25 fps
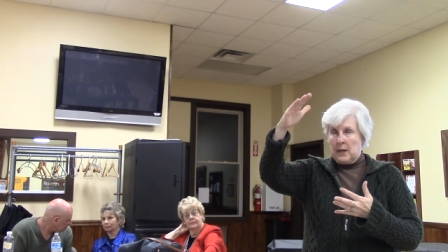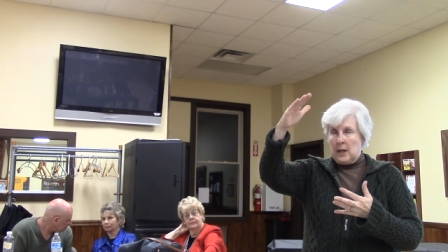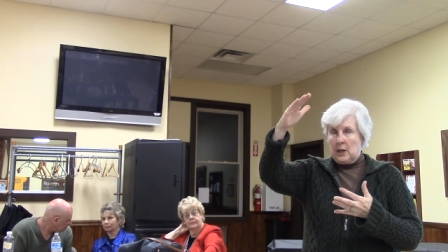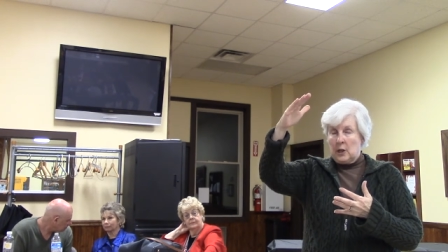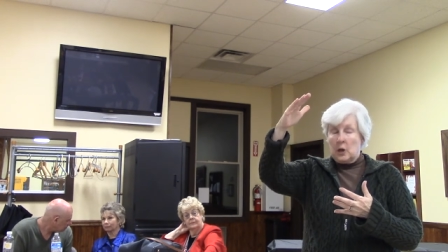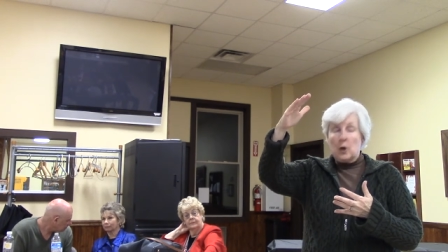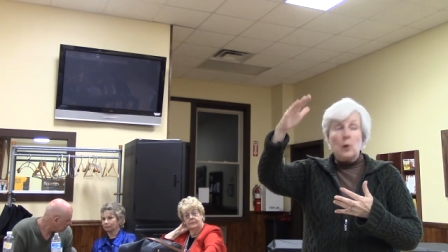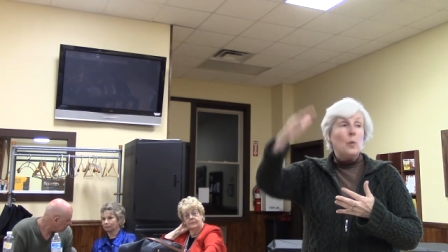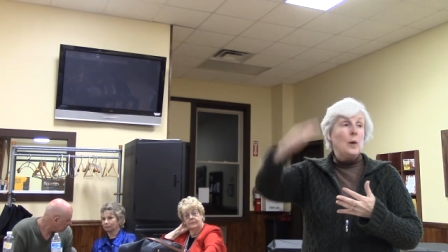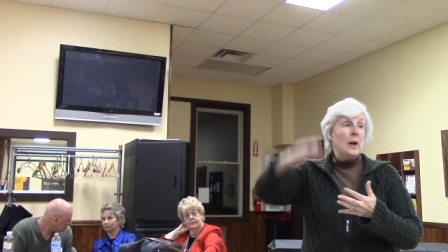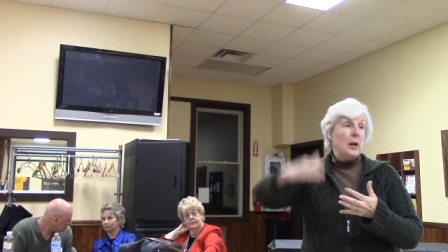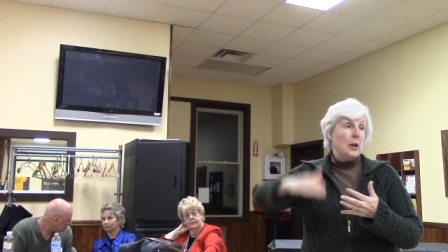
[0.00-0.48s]

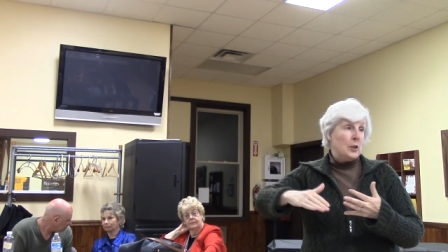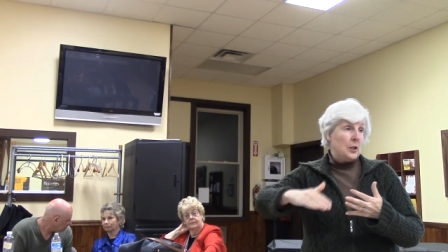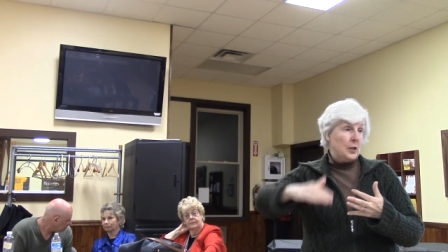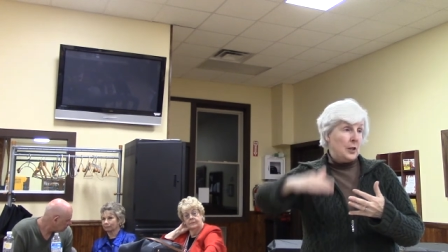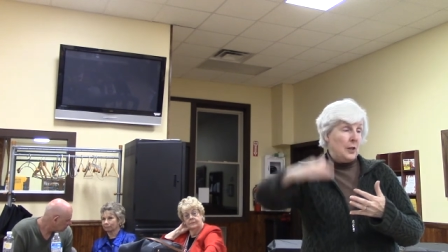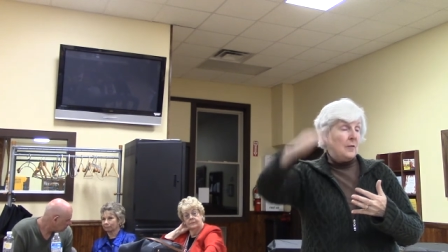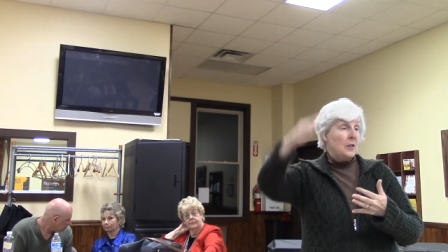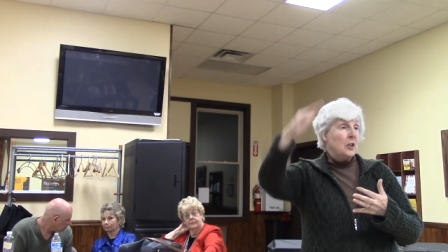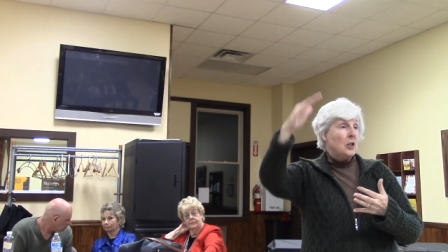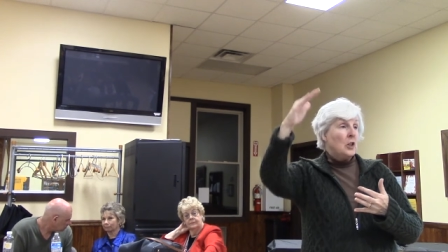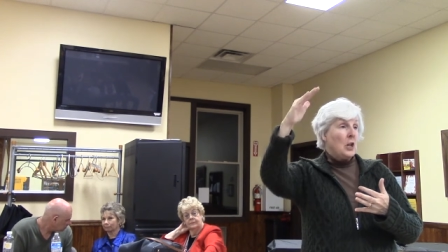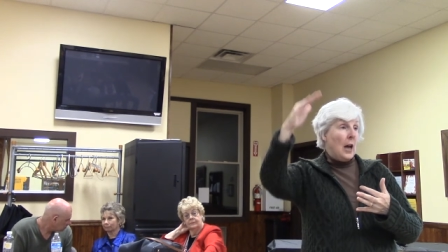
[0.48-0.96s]
careers
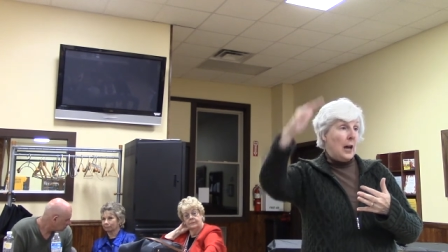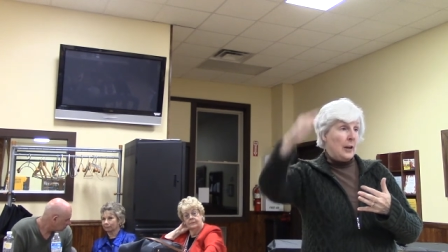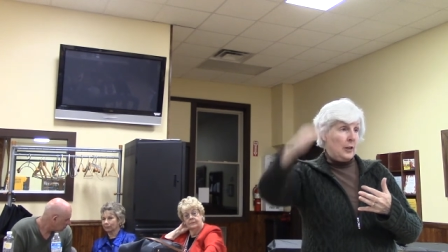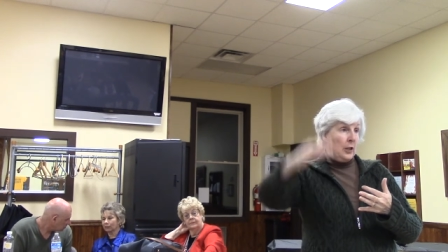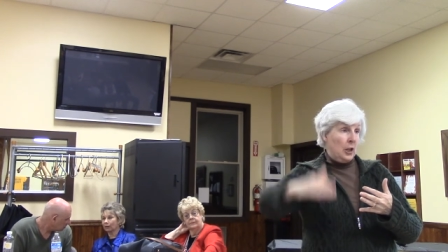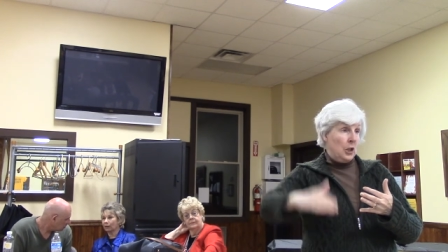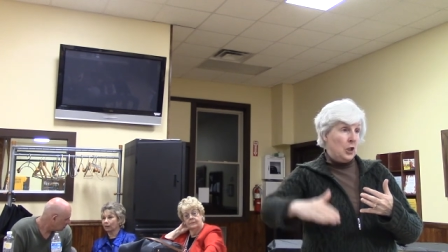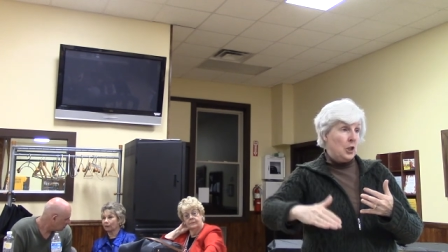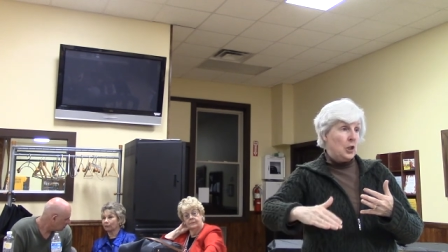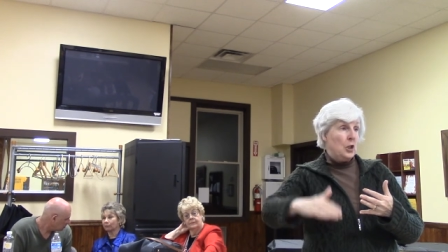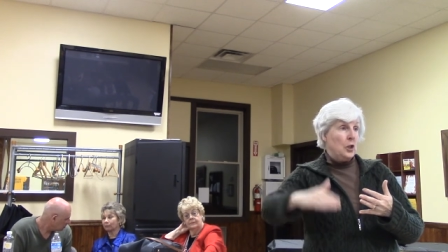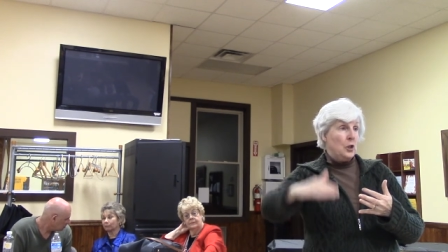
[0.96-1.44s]
that the child
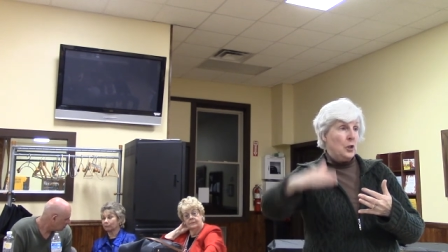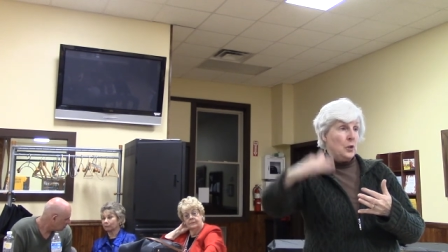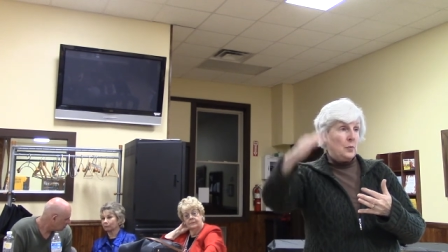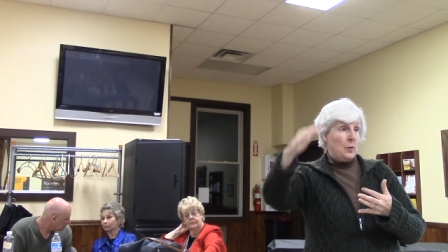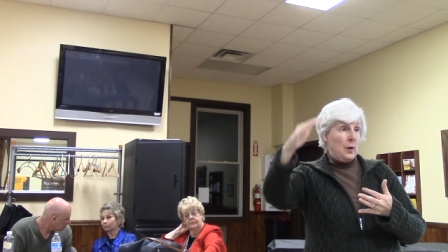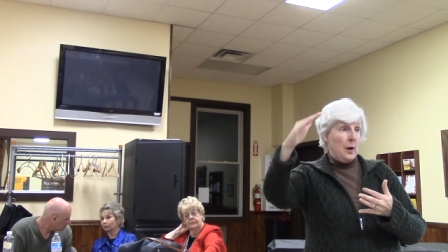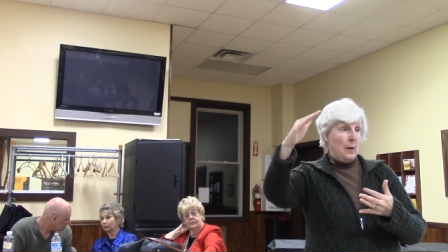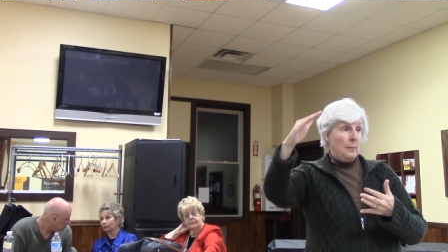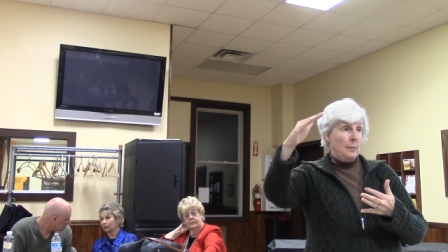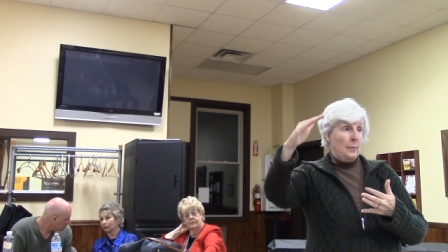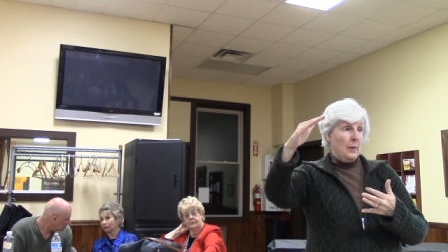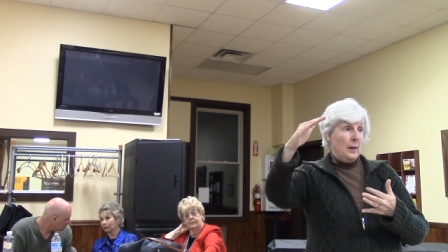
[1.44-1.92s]
can choose
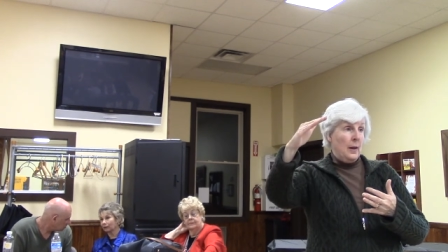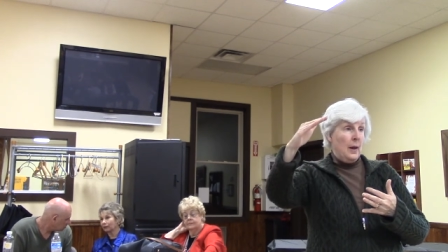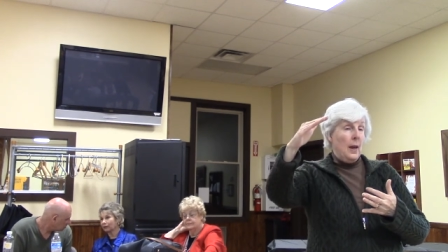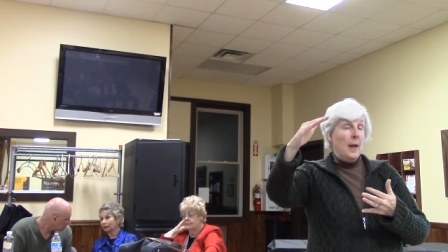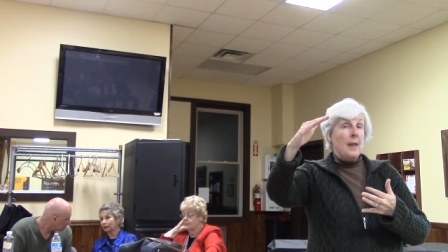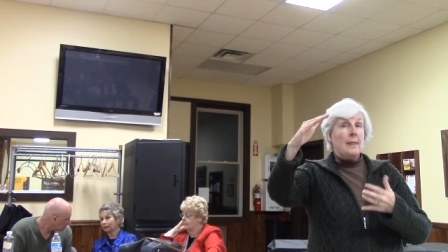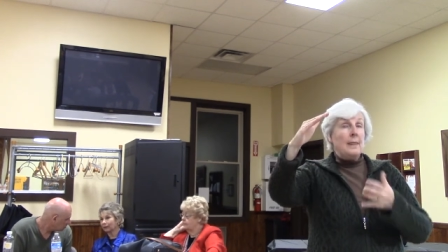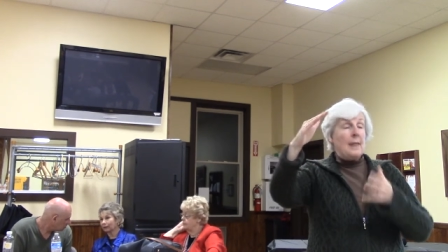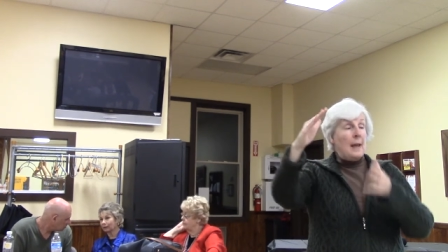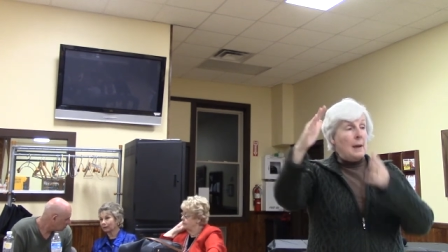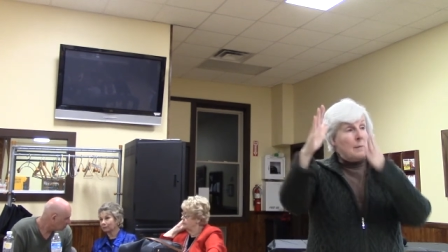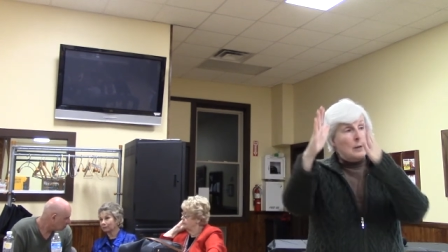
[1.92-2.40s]
from.
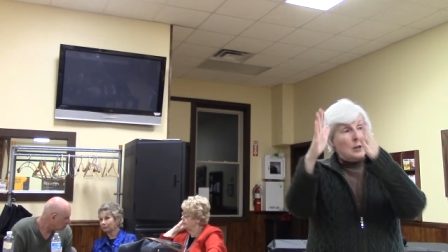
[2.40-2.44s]
They